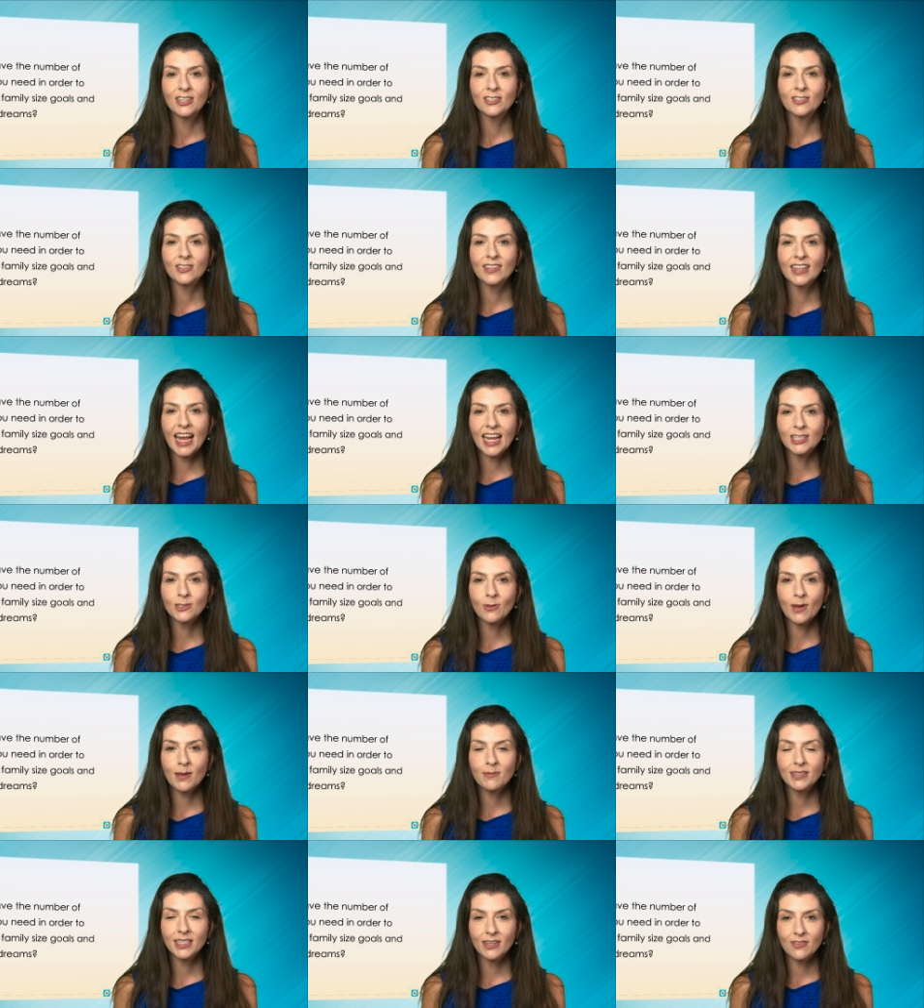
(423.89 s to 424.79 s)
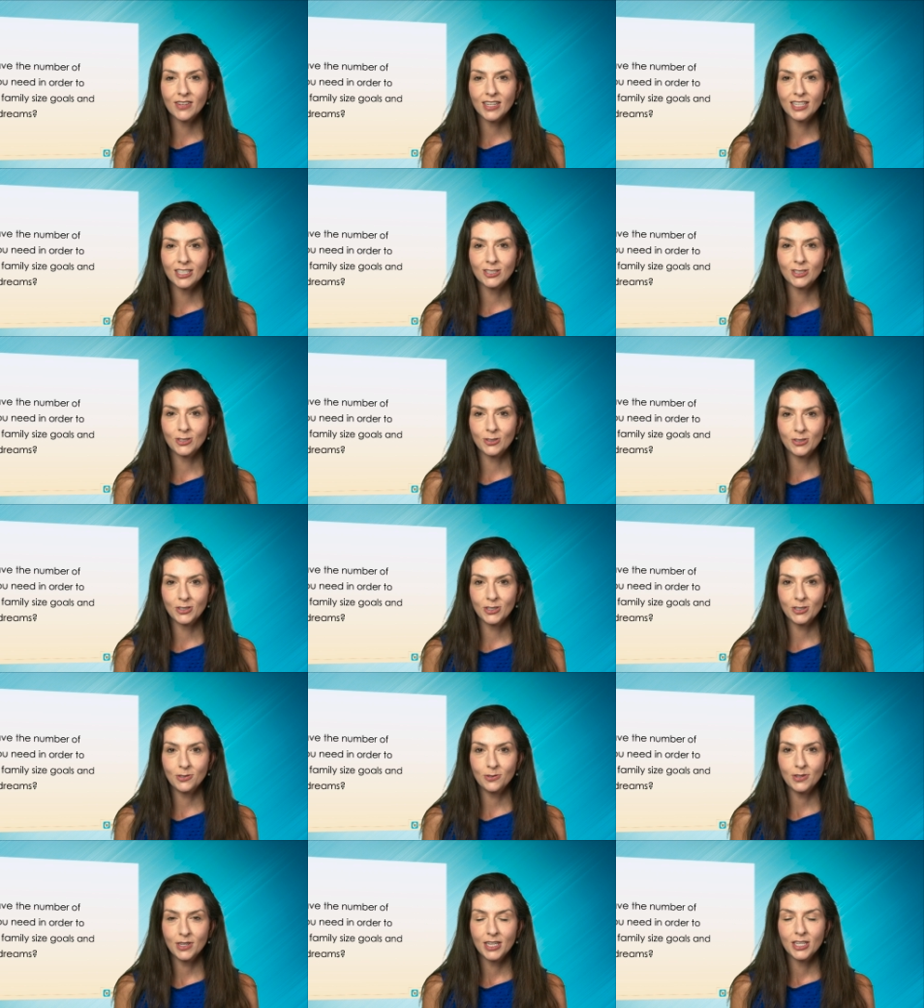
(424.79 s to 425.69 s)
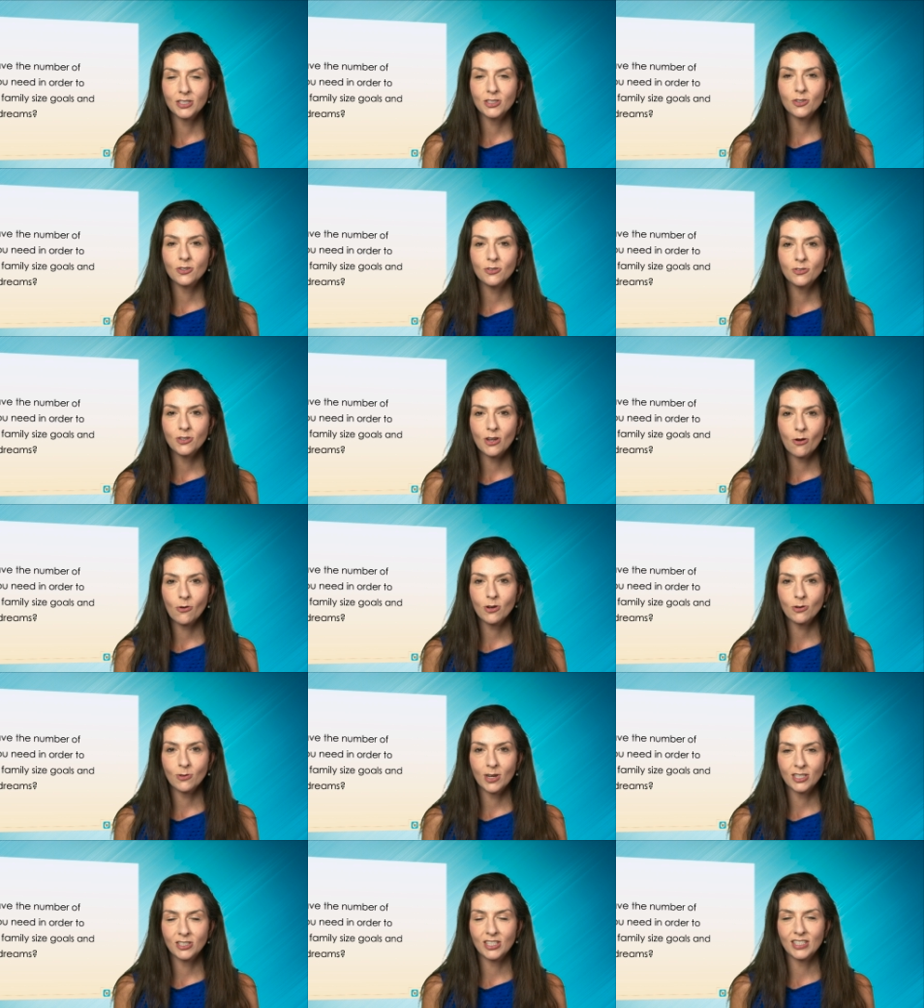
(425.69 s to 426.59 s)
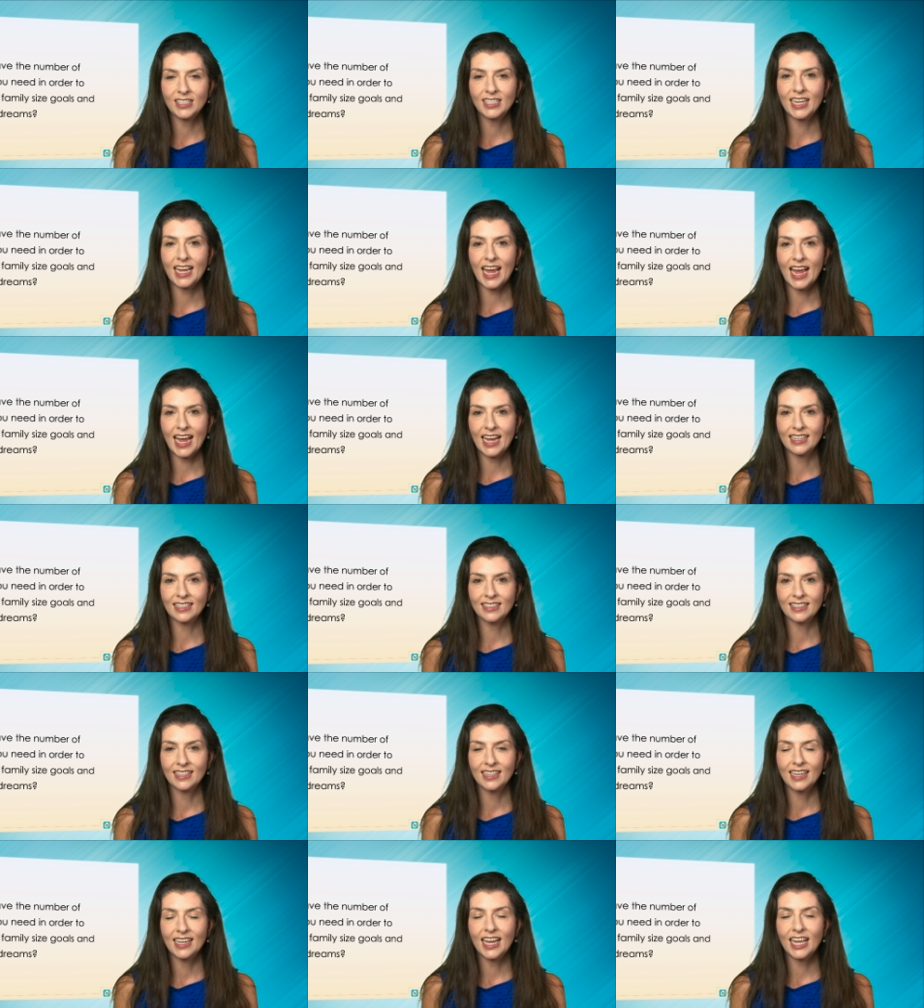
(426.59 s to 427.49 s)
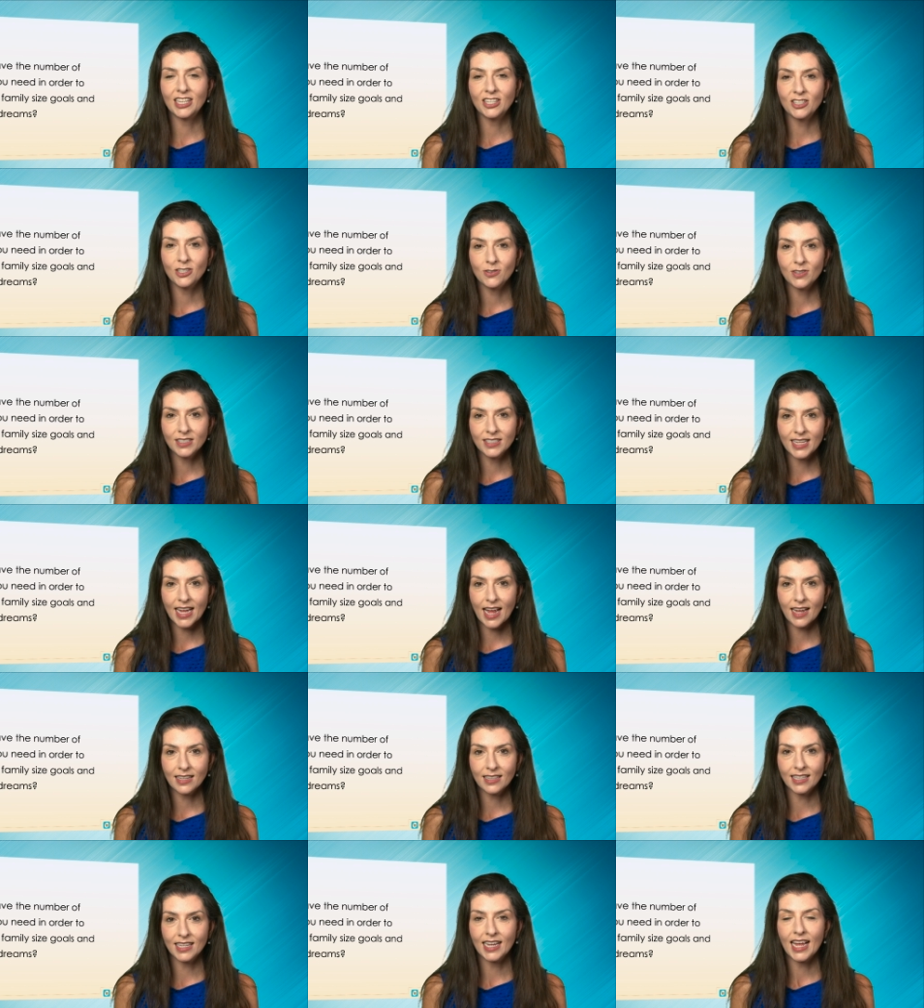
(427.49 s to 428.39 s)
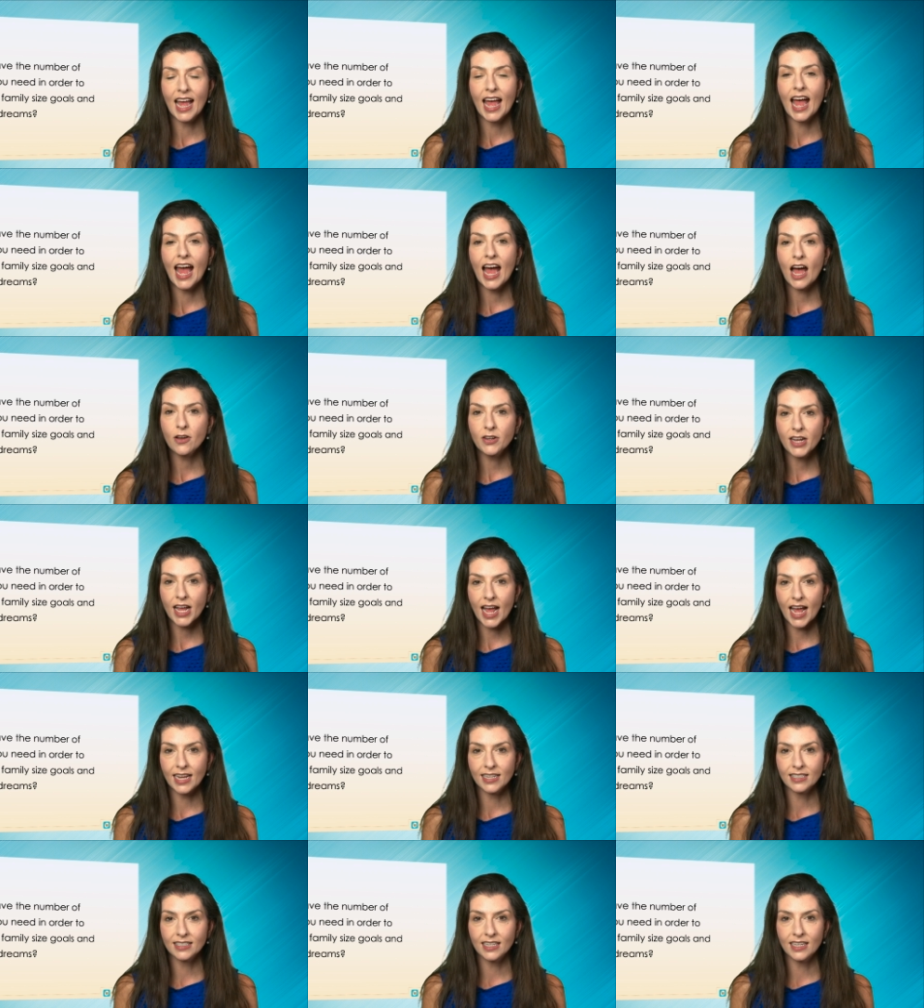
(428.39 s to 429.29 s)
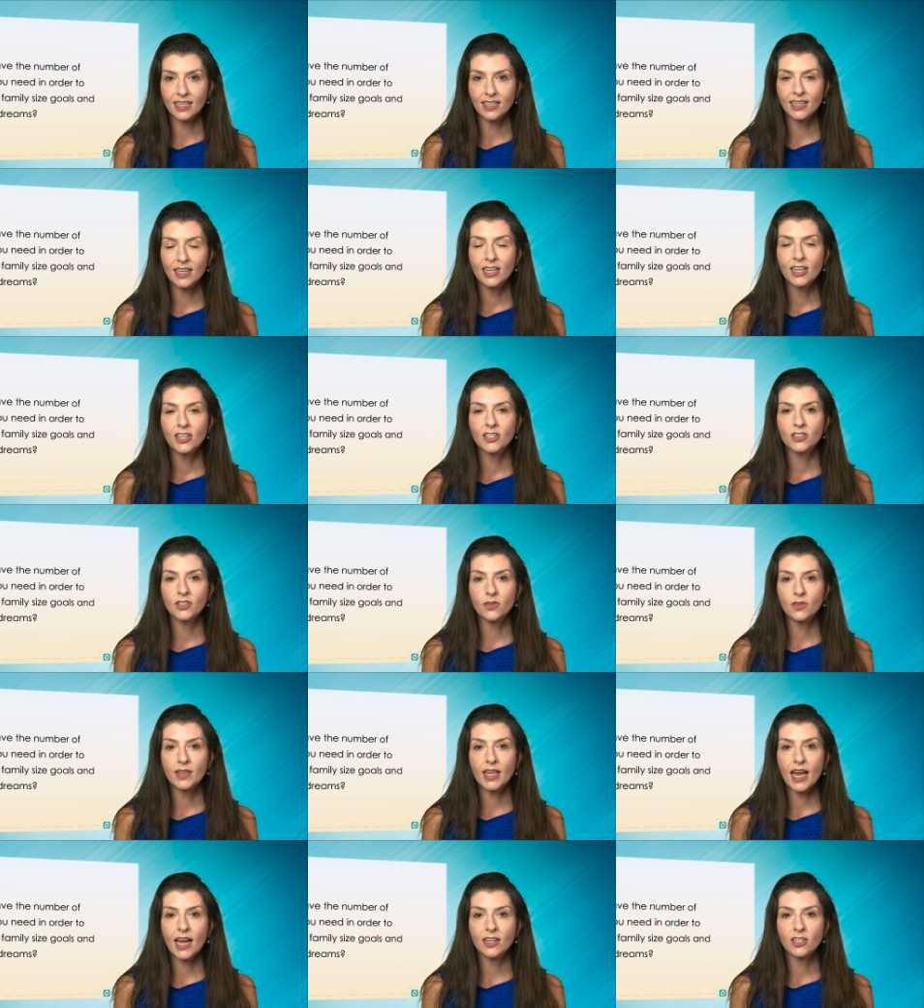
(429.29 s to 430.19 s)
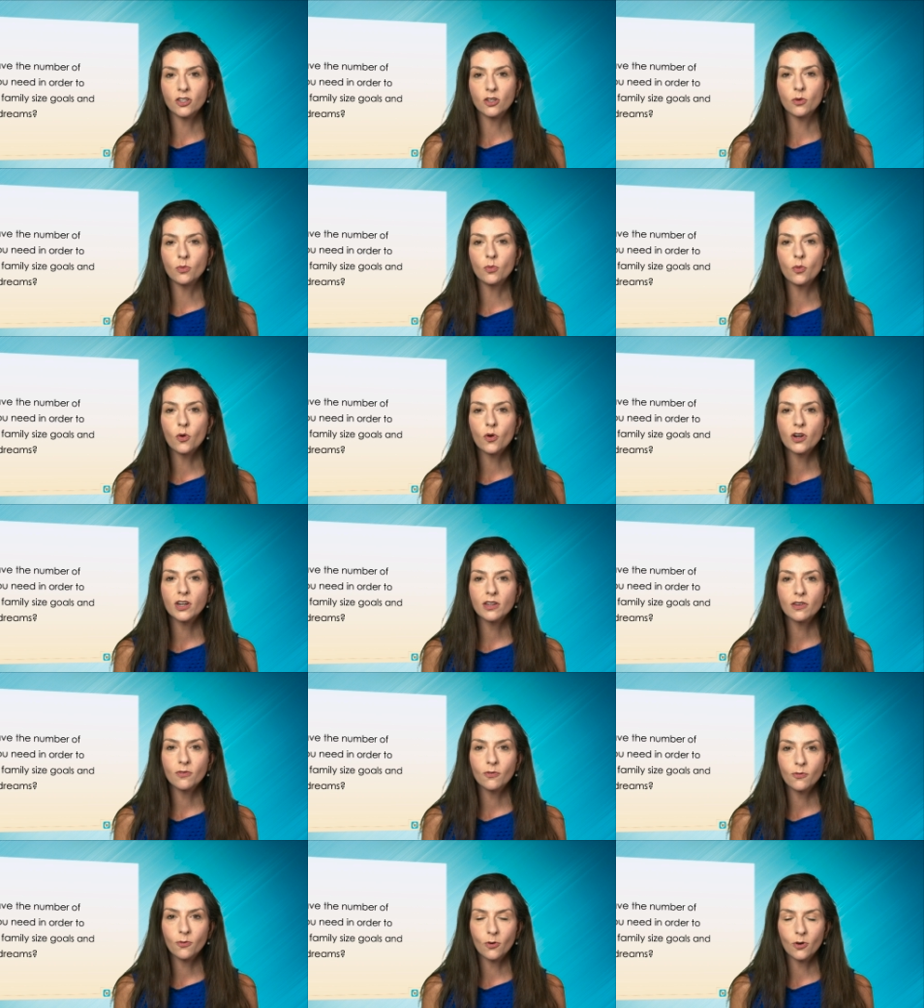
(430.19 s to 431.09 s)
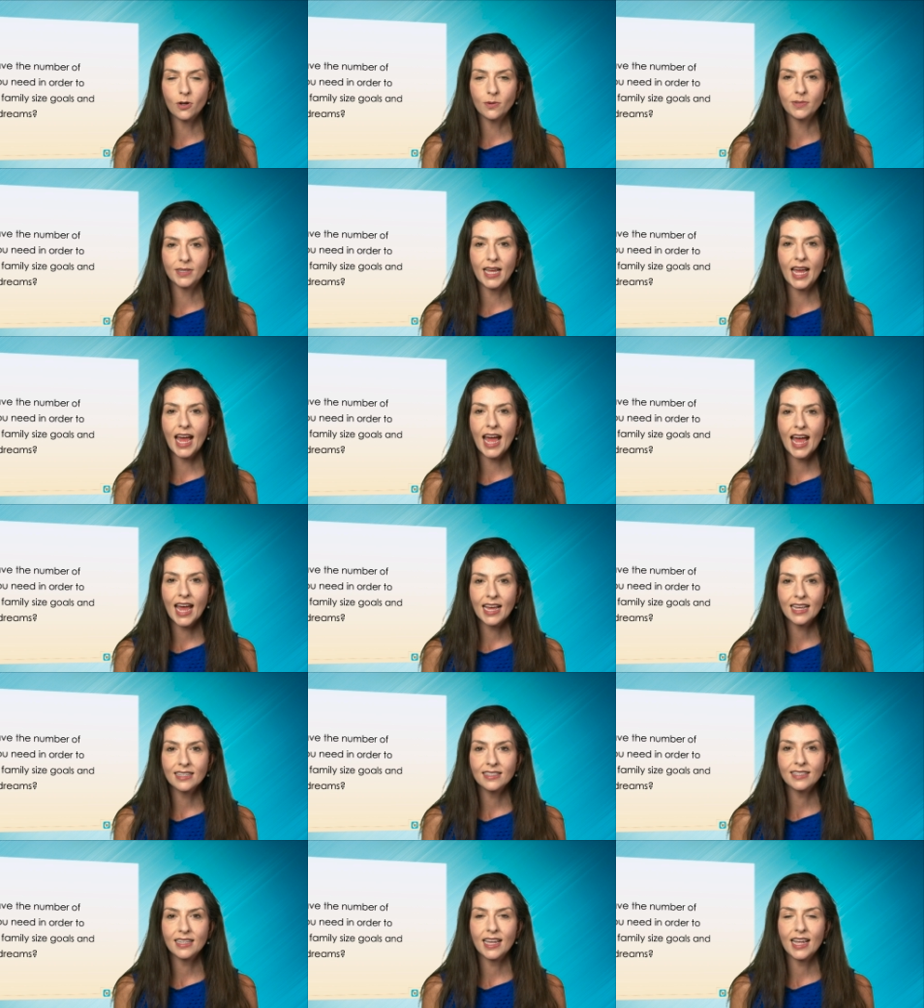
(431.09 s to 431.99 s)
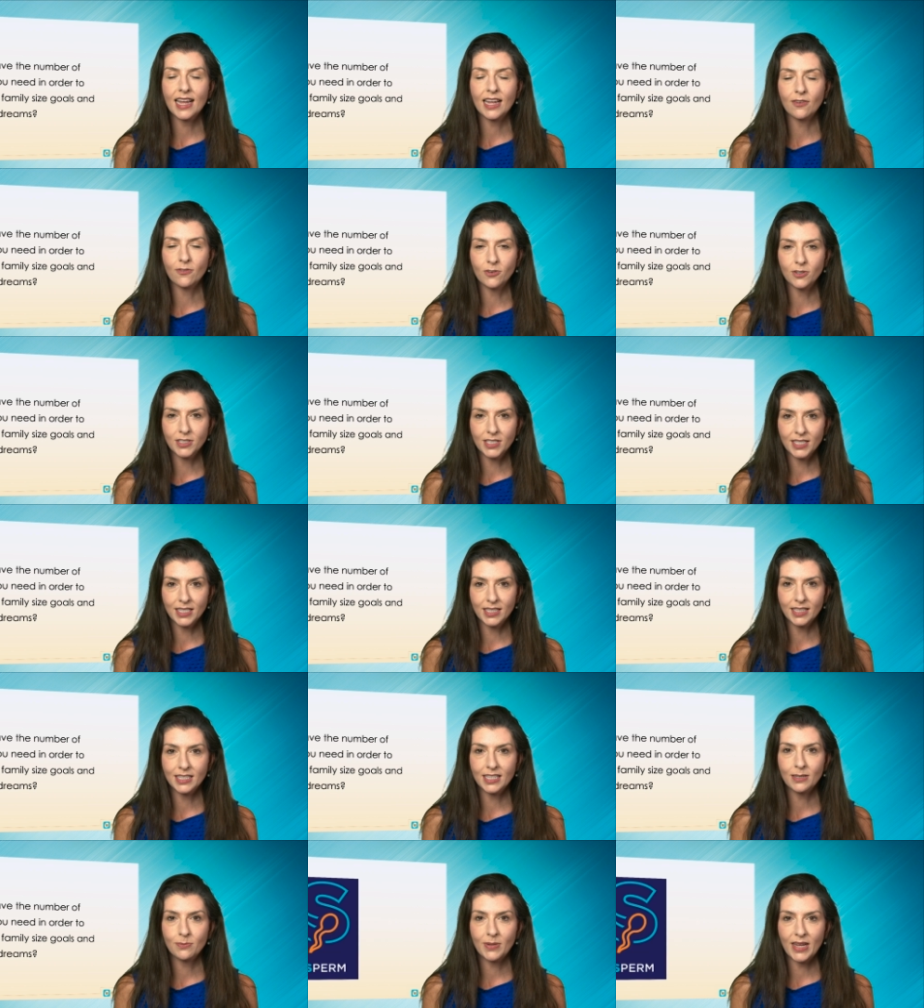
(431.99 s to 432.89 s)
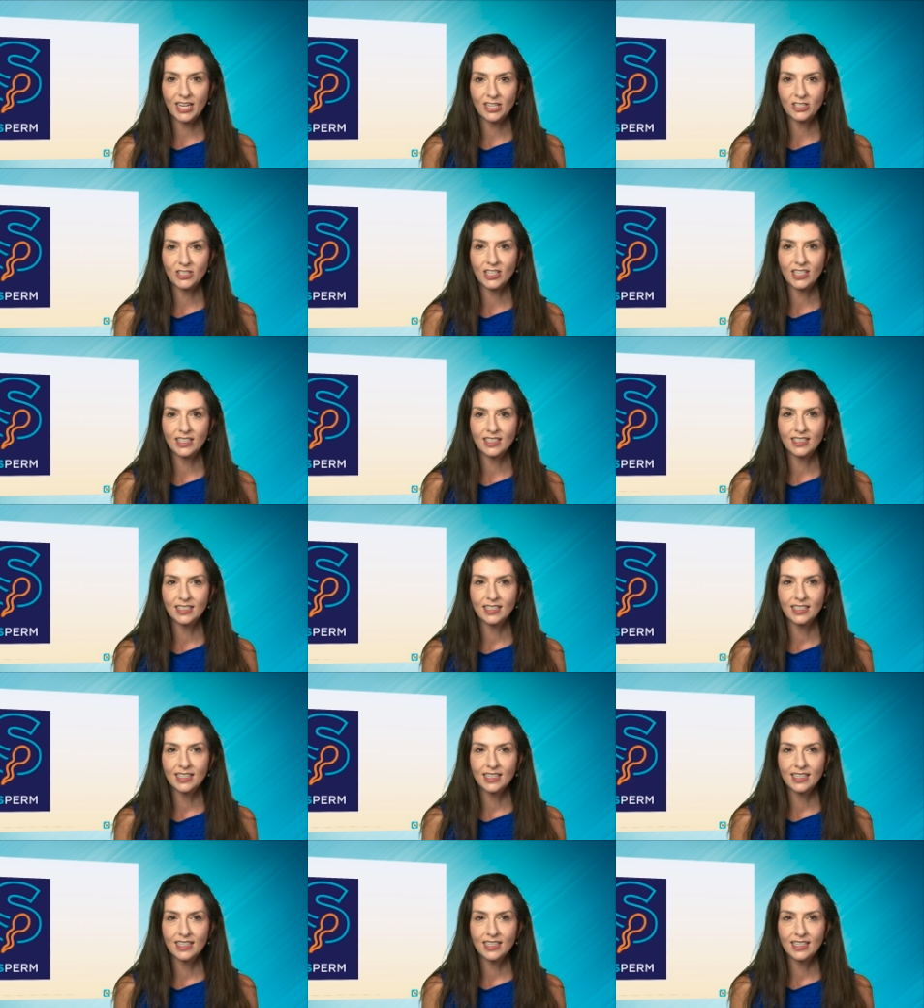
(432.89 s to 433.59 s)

So that's why I'm giving it to you, so you know what questions to ask and you know exactly how to ask it so that you're more informed as a fertility patient.